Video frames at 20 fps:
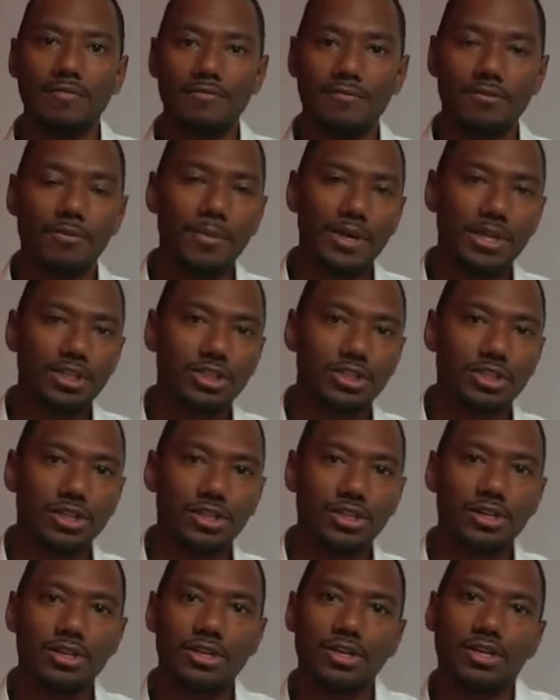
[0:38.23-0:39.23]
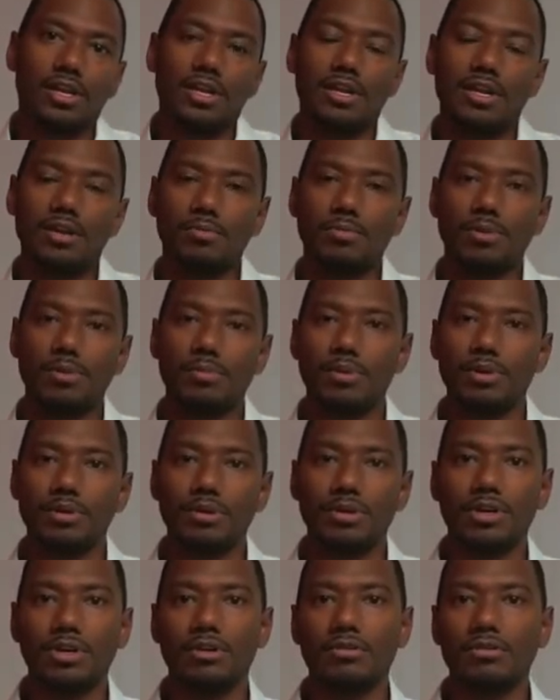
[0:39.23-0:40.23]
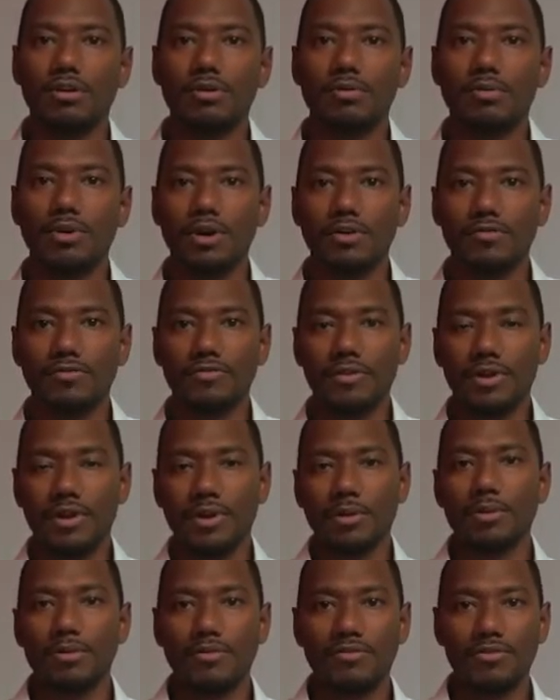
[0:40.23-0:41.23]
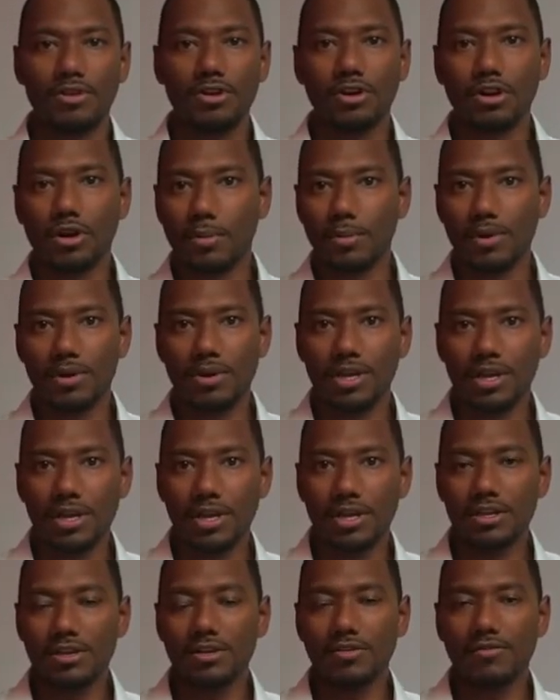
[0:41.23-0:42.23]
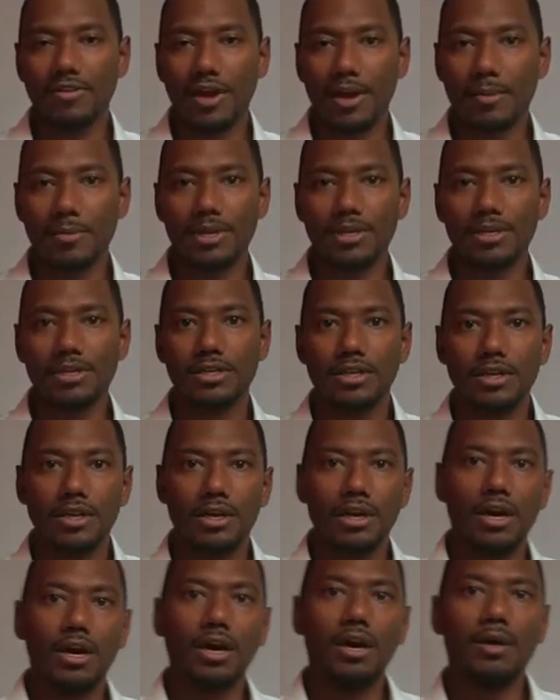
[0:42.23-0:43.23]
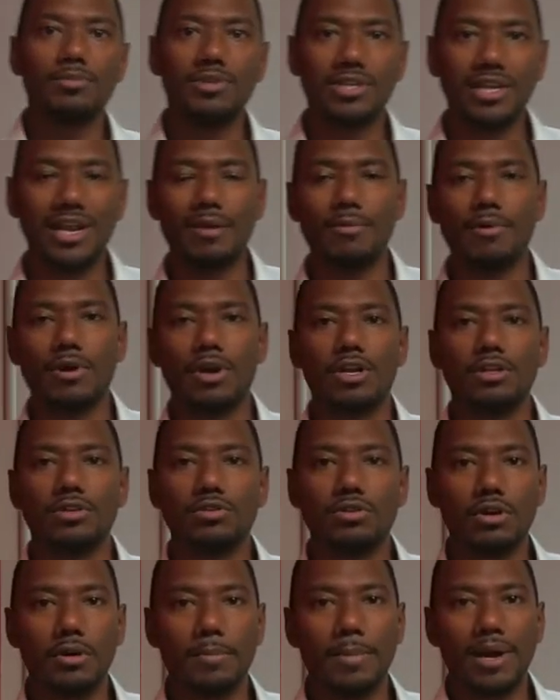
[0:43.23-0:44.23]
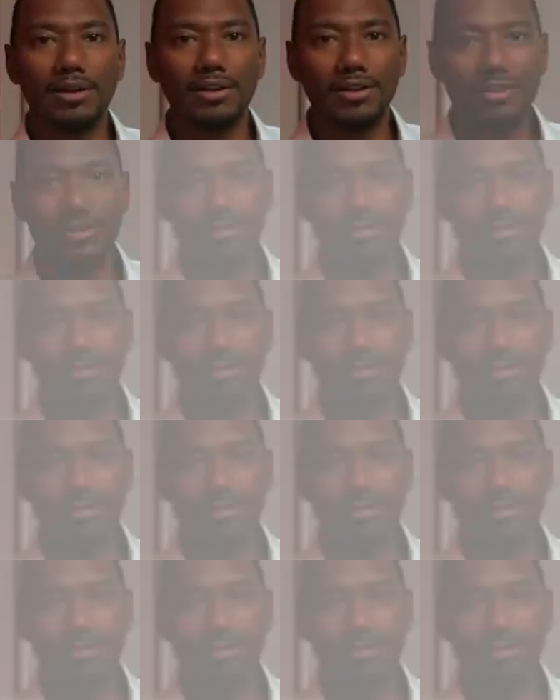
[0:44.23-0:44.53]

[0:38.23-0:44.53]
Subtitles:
information, and help you build and grow wealth within your community and your family. Today we're going to talk about